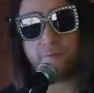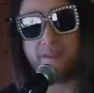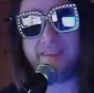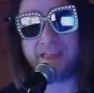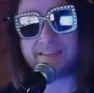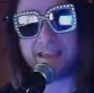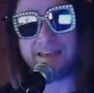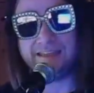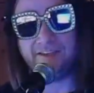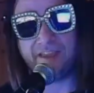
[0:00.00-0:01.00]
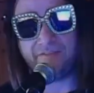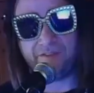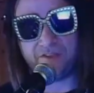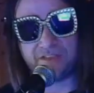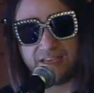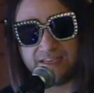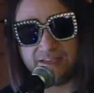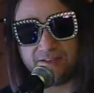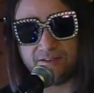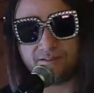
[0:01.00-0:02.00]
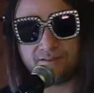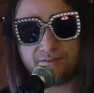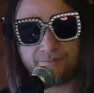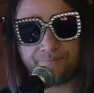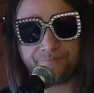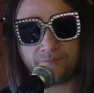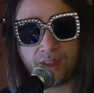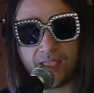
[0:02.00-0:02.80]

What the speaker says: that's ideal. That feels ideal, as